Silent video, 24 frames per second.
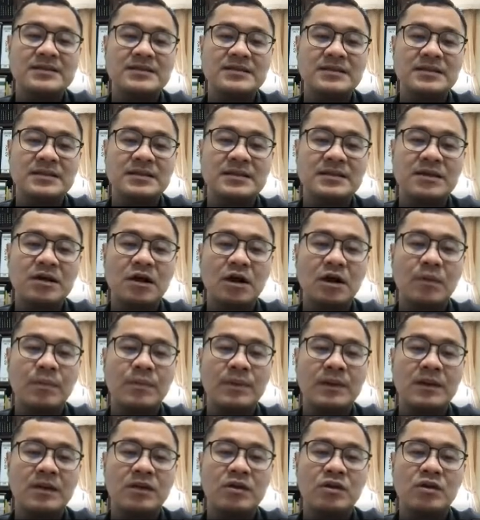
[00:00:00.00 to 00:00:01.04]
the
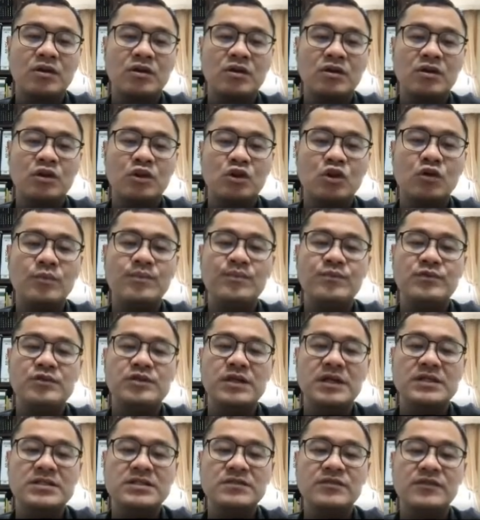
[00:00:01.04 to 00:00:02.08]
open loop
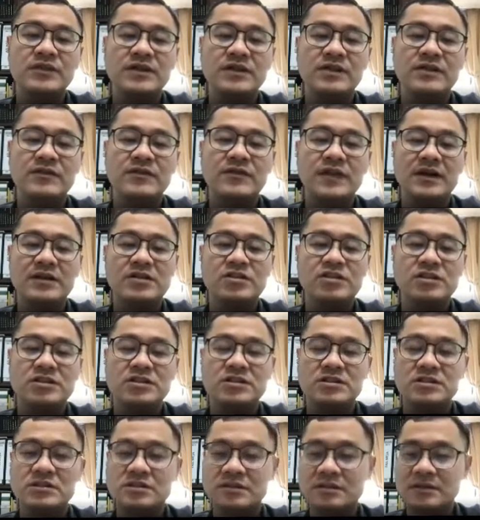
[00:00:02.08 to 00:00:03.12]
transfer
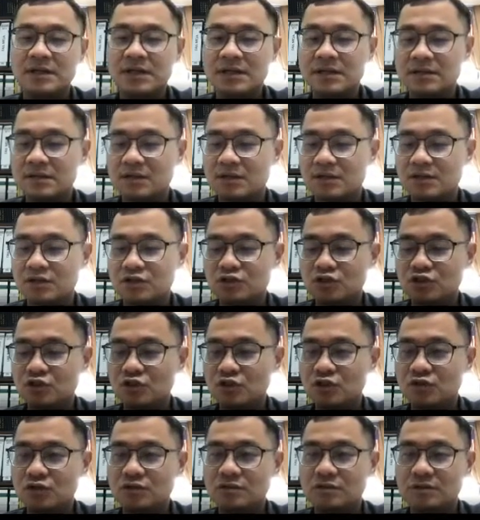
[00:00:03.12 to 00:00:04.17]
functions, right?
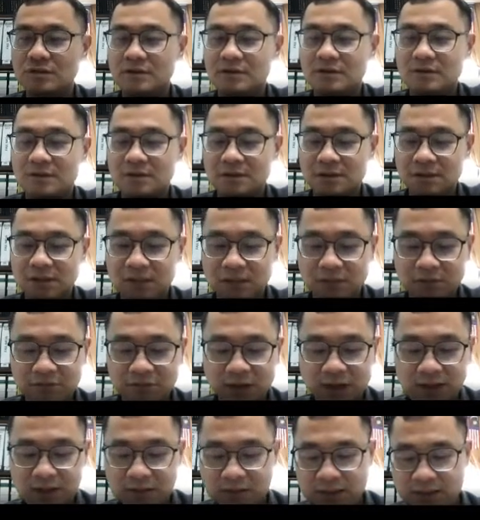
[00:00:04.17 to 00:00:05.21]
So in the
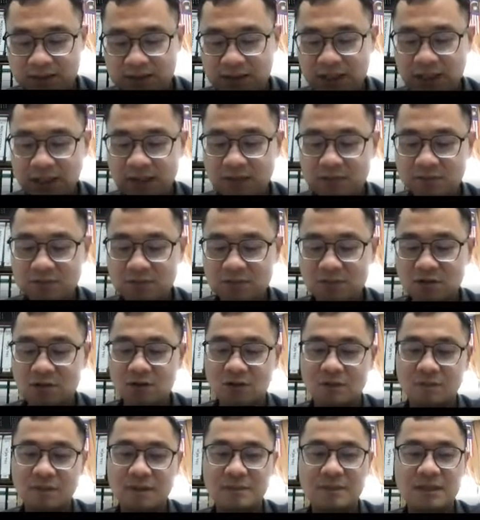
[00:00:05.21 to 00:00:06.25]
final exams or
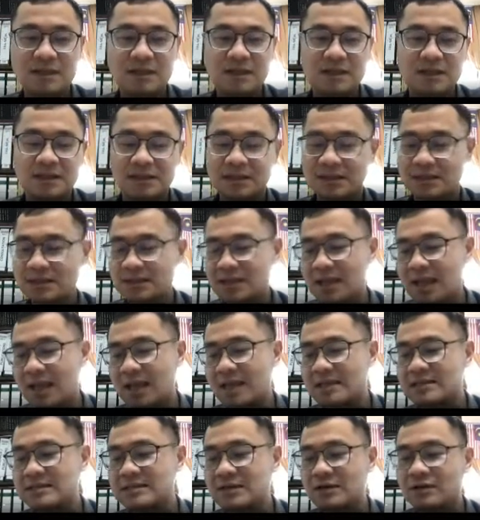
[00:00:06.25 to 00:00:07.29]
maybe in the
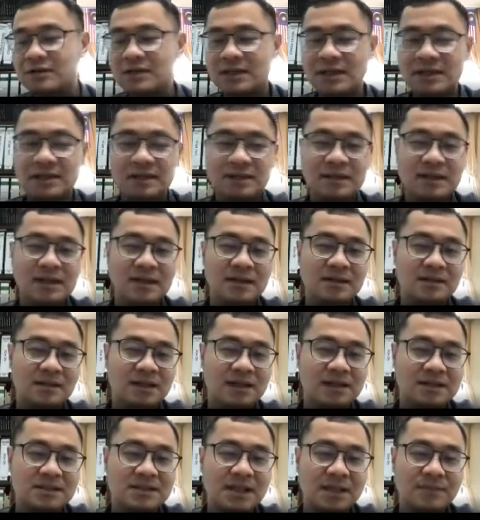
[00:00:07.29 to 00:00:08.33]
test on that day,
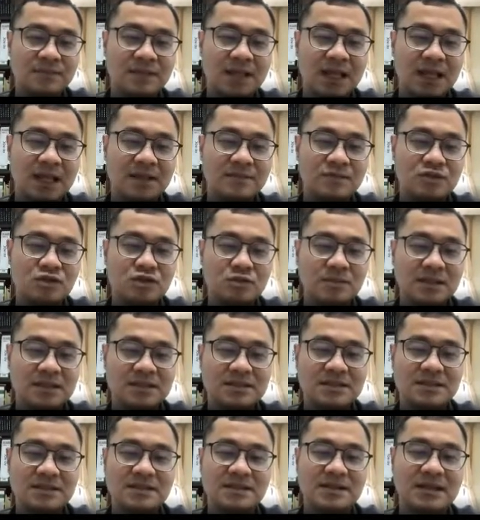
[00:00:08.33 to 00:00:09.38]
okay, sometimes you may
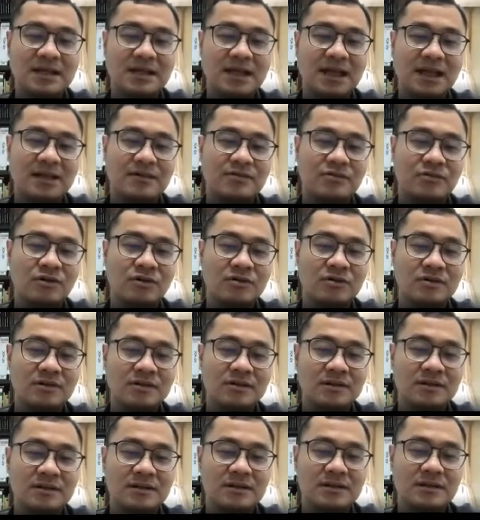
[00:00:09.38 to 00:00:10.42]
see that I wrote
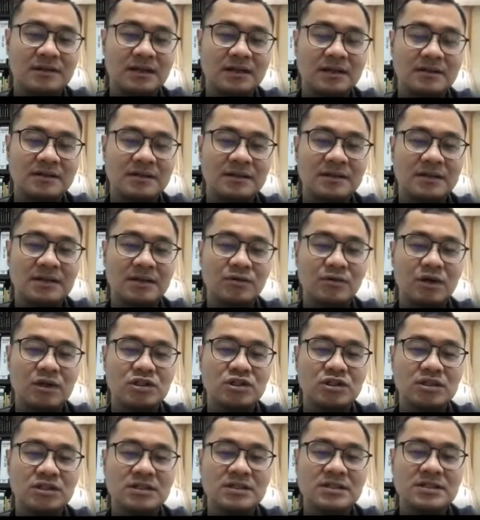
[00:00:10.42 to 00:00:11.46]
in the
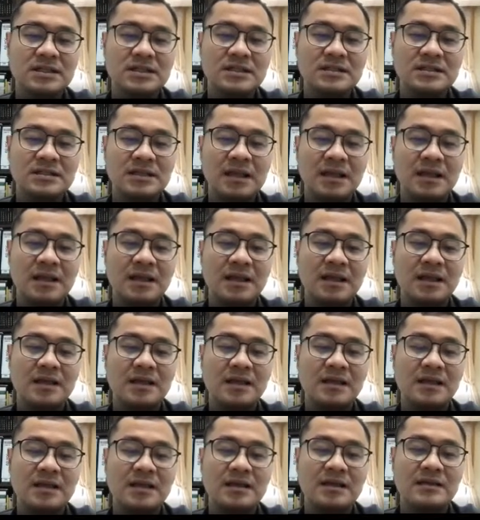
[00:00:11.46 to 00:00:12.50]
question,
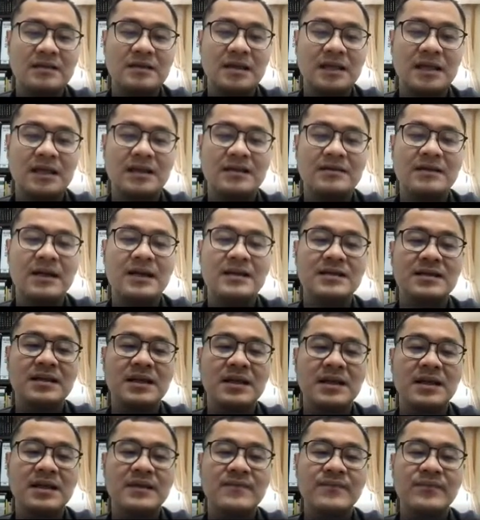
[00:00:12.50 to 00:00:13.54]
they write
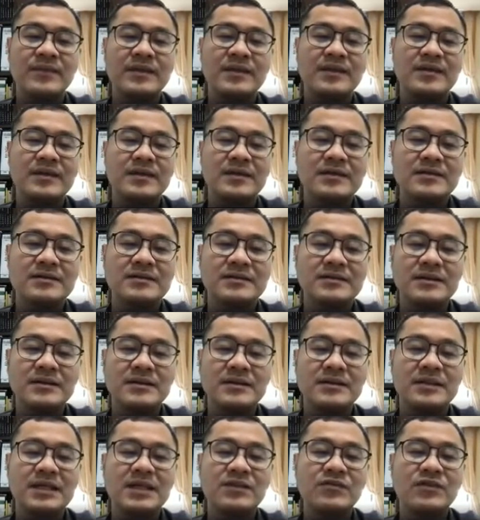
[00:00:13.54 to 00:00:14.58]
there, the
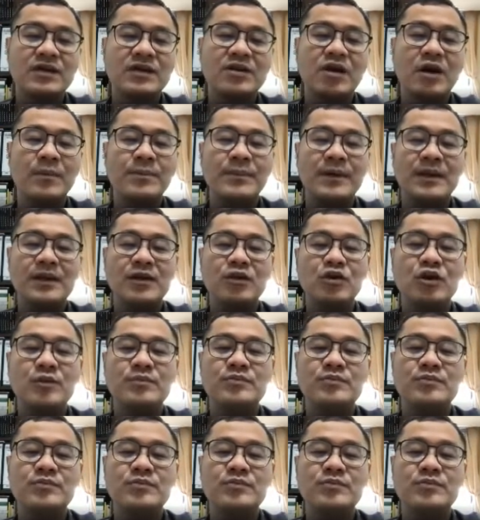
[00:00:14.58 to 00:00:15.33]
given open loop